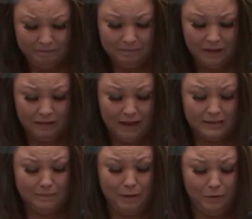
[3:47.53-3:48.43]
The last
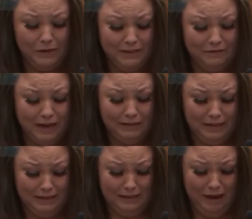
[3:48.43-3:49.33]
memories of
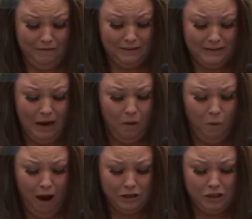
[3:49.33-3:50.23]
Daunte's life is now
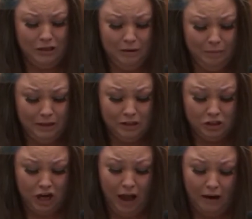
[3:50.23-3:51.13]
watching him being
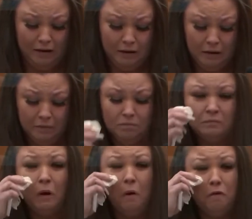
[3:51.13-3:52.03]
shot
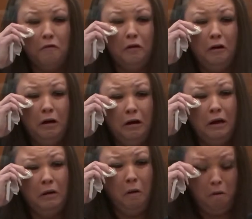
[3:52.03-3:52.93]
over
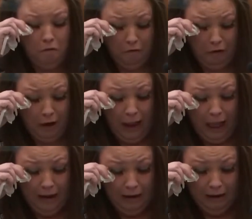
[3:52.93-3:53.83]
and over again.